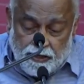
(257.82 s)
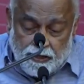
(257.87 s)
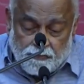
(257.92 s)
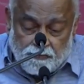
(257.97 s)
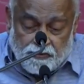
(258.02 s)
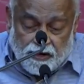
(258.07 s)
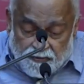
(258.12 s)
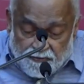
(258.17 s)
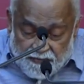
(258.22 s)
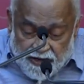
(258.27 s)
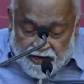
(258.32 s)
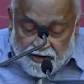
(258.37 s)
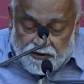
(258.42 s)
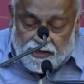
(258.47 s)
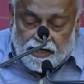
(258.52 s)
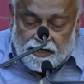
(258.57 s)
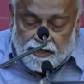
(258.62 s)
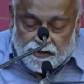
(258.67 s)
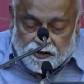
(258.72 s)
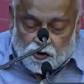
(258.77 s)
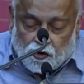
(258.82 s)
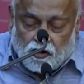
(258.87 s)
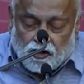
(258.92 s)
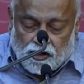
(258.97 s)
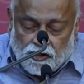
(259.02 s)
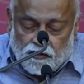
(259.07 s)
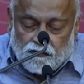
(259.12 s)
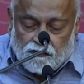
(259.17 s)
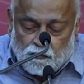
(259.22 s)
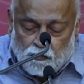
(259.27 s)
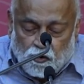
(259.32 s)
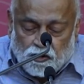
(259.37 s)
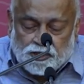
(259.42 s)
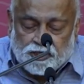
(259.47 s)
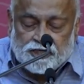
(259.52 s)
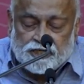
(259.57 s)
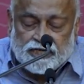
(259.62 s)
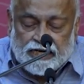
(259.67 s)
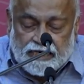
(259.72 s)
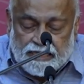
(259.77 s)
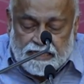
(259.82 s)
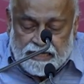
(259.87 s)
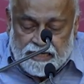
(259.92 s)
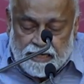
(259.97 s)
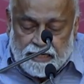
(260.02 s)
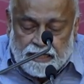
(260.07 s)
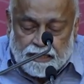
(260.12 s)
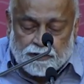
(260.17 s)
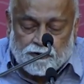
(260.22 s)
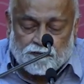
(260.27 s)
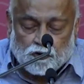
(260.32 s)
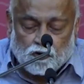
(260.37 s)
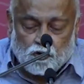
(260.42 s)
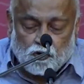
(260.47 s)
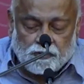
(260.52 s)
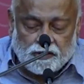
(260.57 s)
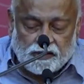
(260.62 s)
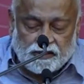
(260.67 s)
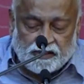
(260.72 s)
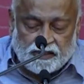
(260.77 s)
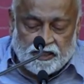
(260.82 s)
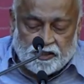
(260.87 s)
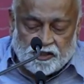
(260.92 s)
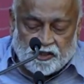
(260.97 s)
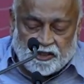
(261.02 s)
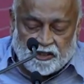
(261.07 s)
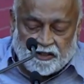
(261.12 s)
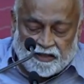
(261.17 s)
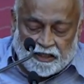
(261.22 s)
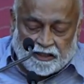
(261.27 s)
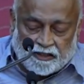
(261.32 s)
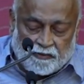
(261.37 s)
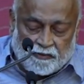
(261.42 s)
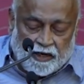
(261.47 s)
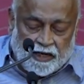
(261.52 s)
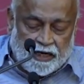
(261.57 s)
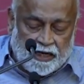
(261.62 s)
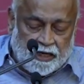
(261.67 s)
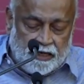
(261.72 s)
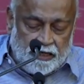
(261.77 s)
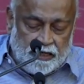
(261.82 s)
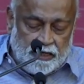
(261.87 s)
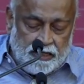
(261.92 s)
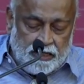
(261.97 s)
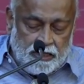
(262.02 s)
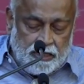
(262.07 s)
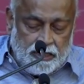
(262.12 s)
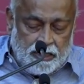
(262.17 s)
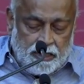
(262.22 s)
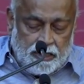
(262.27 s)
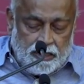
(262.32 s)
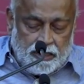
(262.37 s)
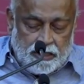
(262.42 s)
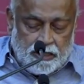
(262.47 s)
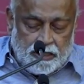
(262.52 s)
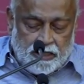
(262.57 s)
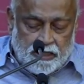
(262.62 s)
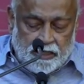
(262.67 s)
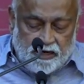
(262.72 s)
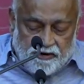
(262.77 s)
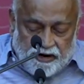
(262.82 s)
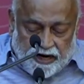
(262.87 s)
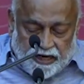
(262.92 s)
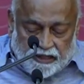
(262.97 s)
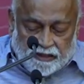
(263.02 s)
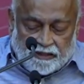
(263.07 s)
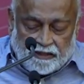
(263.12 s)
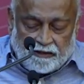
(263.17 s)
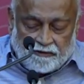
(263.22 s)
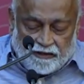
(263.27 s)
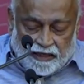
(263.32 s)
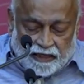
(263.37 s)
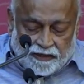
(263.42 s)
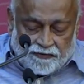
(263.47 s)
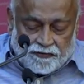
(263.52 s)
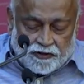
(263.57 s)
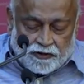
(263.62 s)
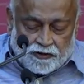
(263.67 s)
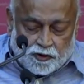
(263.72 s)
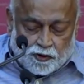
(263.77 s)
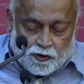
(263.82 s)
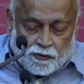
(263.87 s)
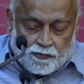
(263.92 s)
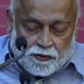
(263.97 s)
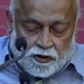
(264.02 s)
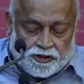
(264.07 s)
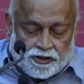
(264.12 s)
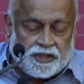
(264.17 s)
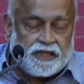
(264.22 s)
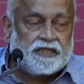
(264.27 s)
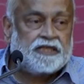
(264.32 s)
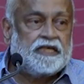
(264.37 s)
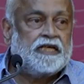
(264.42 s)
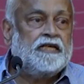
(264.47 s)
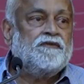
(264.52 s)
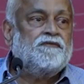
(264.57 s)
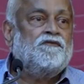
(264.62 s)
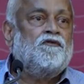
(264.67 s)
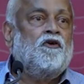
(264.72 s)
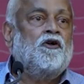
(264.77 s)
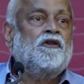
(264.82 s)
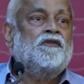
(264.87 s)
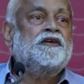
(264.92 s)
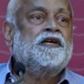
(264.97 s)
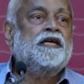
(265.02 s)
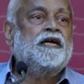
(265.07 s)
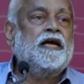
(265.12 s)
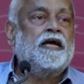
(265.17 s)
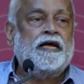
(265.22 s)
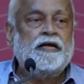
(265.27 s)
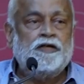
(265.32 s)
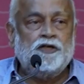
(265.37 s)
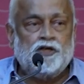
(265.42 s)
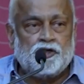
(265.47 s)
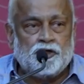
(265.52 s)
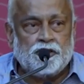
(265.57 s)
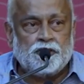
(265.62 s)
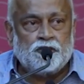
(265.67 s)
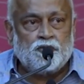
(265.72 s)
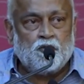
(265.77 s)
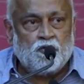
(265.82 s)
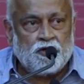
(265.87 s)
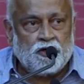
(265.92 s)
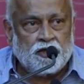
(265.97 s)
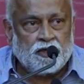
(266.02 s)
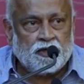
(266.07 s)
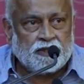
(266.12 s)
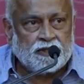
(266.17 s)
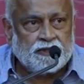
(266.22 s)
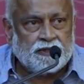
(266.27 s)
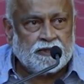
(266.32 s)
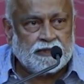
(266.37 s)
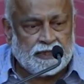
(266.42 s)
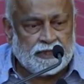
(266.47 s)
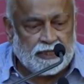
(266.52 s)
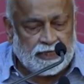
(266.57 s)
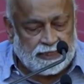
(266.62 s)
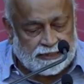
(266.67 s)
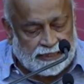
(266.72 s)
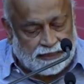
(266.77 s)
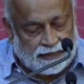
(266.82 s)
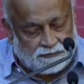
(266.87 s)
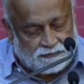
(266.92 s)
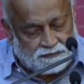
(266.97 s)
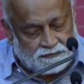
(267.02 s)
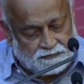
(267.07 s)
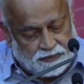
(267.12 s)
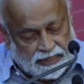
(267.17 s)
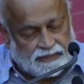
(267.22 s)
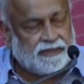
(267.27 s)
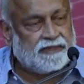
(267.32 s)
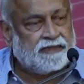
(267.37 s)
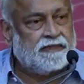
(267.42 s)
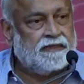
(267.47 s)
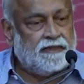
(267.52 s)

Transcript: primarily a scholar of modern India and of globalization, and thus my direct relevance to a project involving ancient worlds is at best